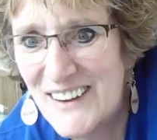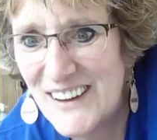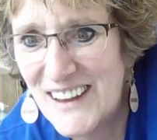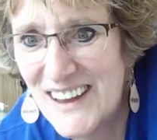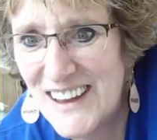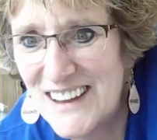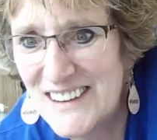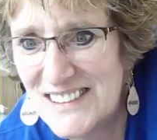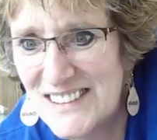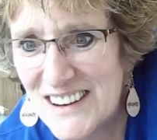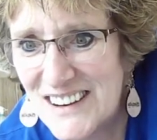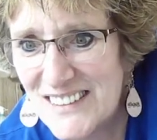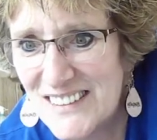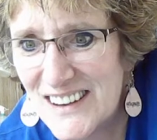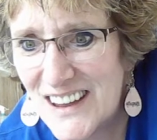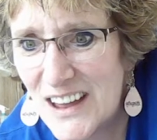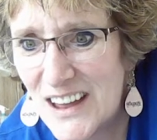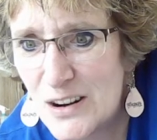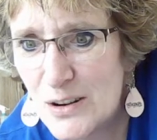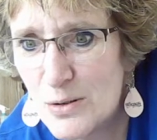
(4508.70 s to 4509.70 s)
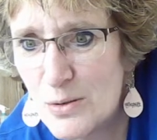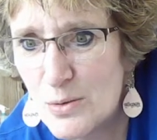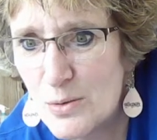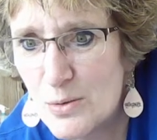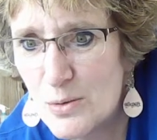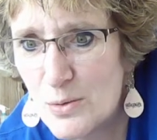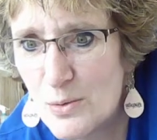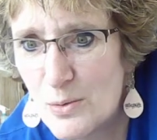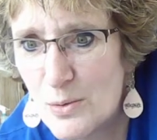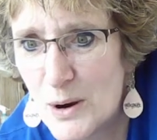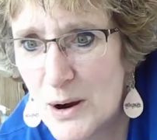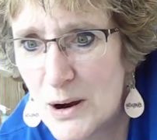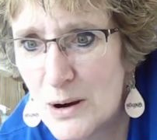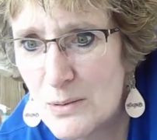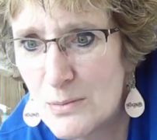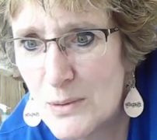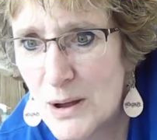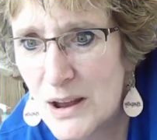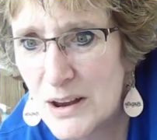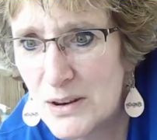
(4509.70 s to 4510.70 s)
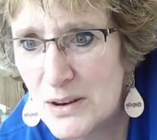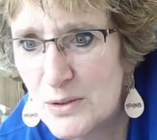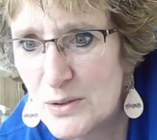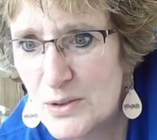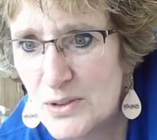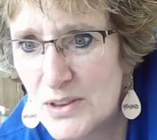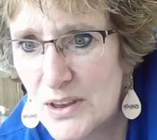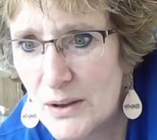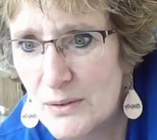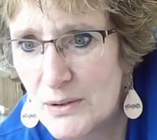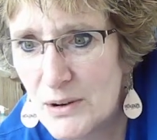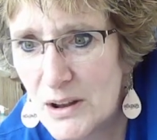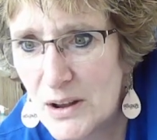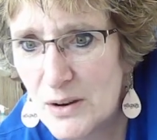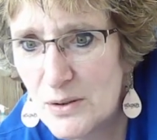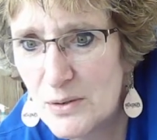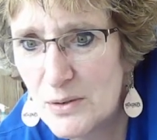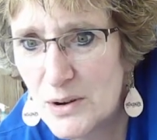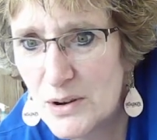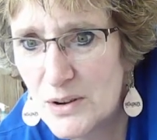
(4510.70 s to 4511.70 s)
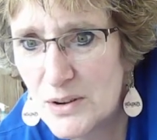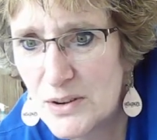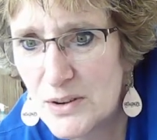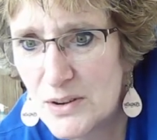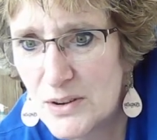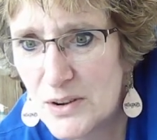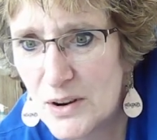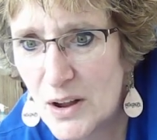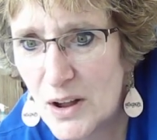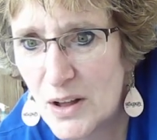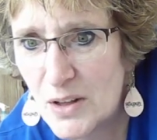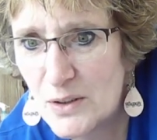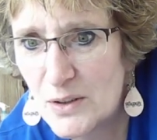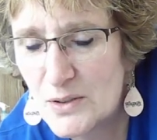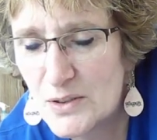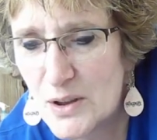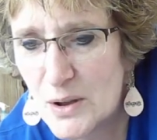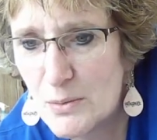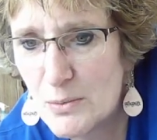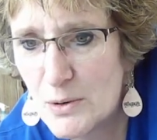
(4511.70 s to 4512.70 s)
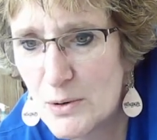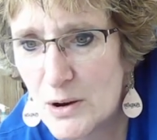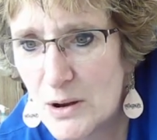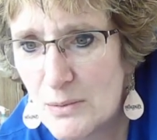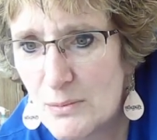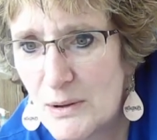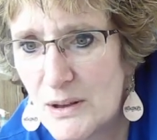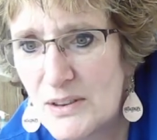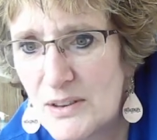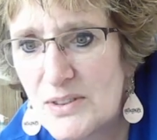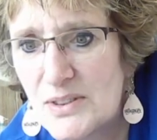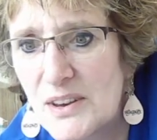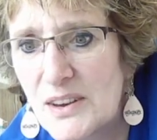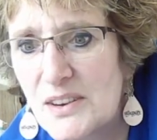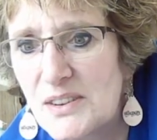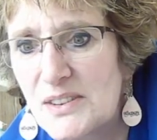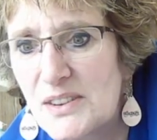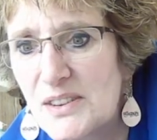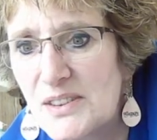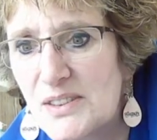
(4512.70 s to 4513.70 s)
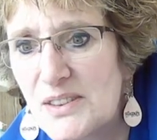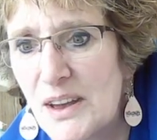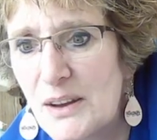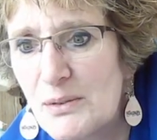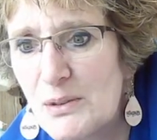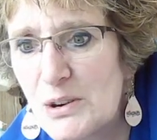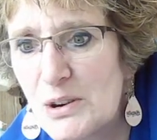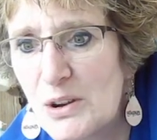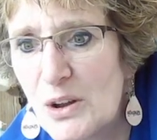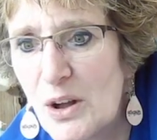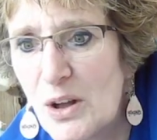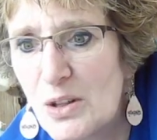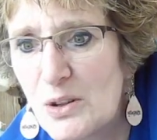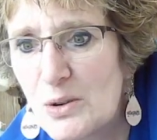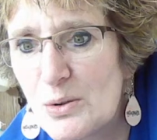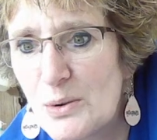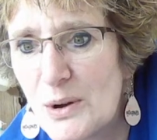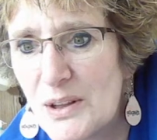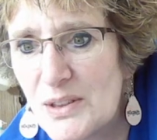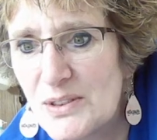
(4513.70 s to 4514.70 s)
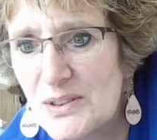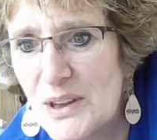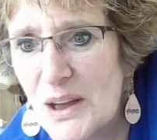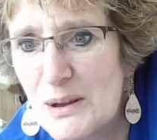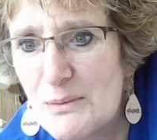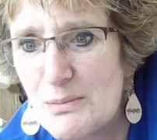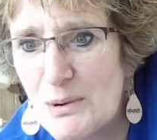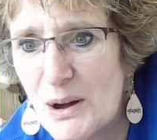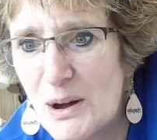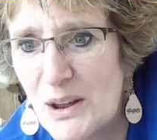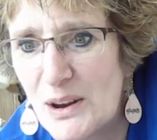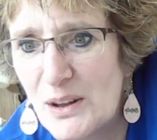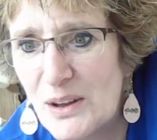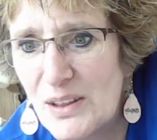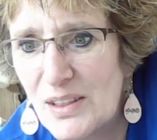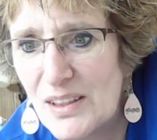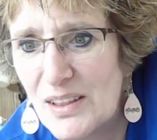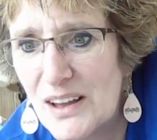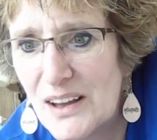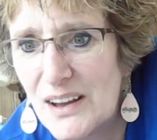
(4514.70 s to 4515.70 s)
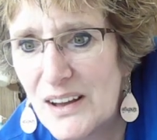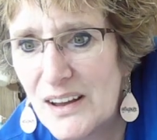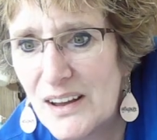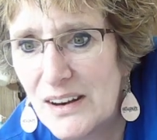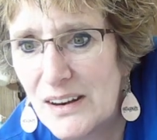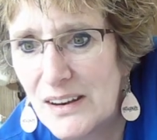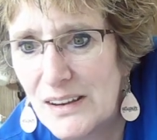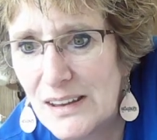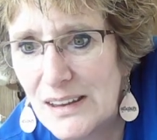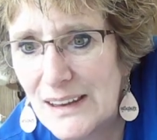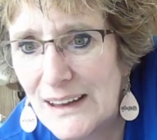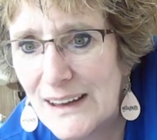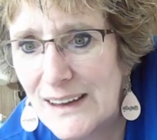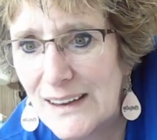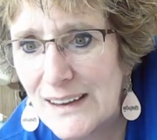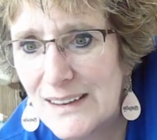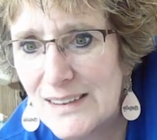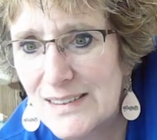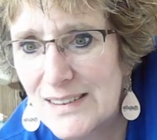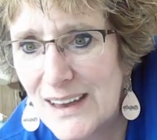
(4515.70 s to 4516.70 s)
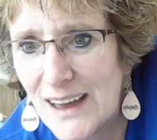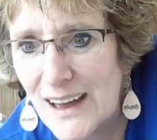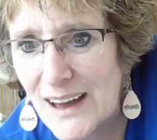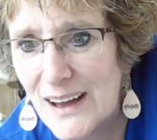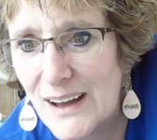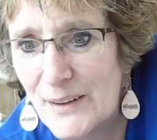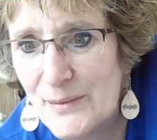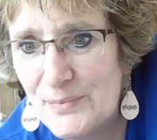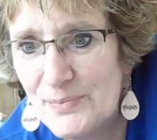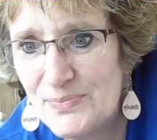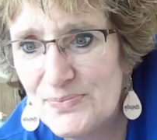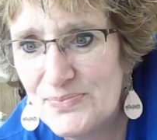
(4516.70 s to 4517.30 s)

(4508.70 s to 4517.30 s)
okay, Terry, I don't wear my new $700. I'm wearing my $67 ones I bought online. Yikes, yeah.